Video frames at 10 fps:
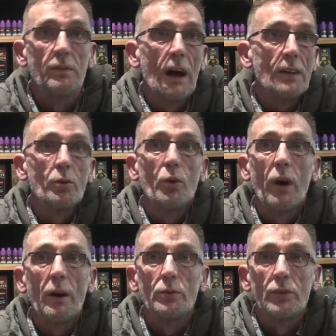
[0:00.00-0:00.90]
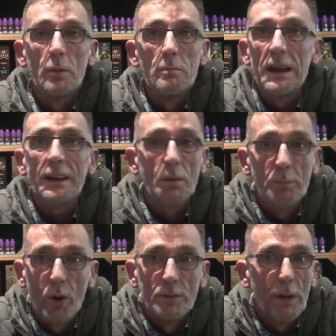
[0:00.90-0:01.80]
I don't know how they make a
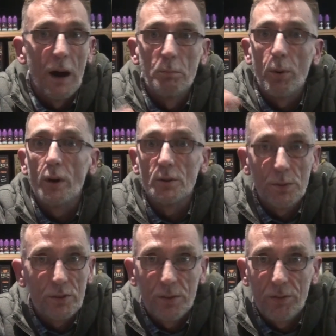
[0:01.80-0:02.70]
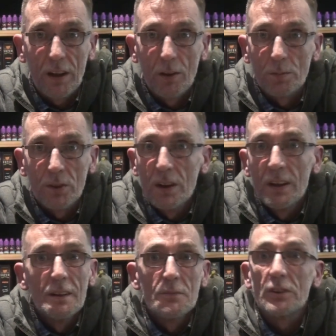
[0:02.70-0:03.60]
bond, but a bond was developed.
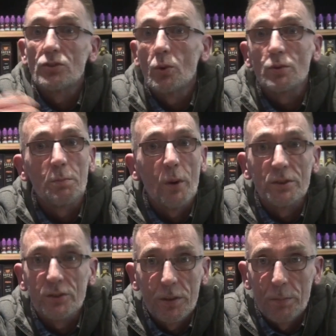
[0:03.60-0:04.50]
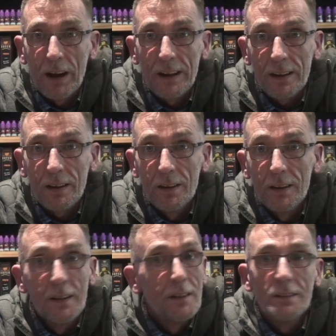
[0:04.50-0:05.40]
They sold the bonds to the bank.
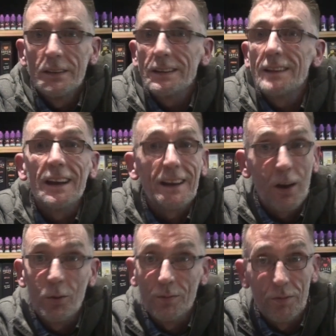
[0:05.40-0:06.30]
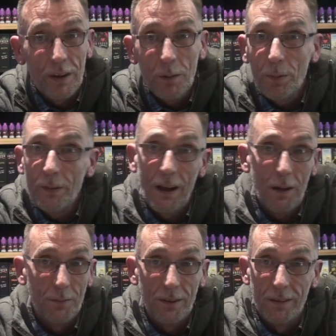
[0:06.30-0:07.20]
They didn't count on vaping
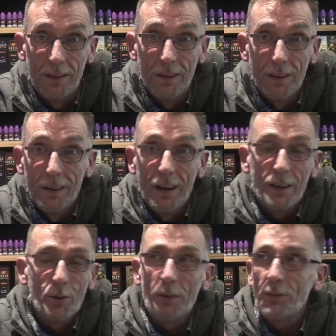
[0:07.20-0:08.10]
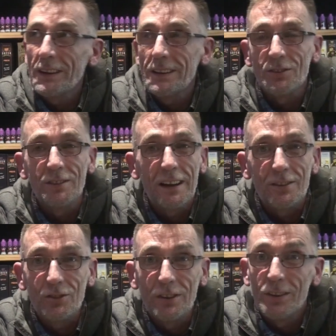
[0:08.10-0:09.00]
happening. And I think it's
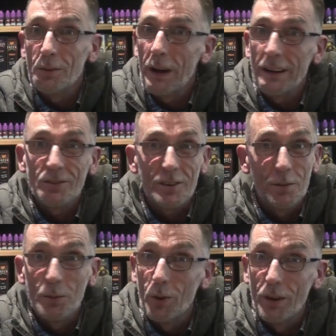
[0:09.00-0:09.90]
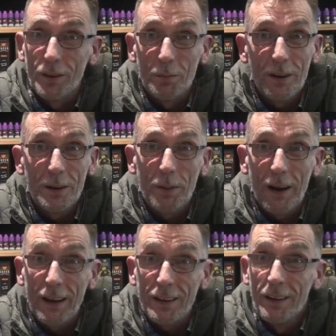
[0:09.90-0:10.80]
next year the banks are going to be wanting their money
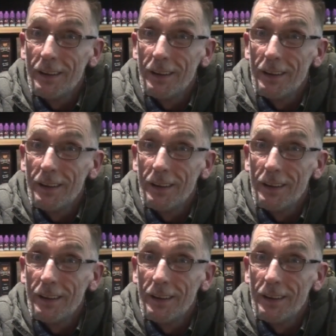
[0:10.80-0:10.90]
back.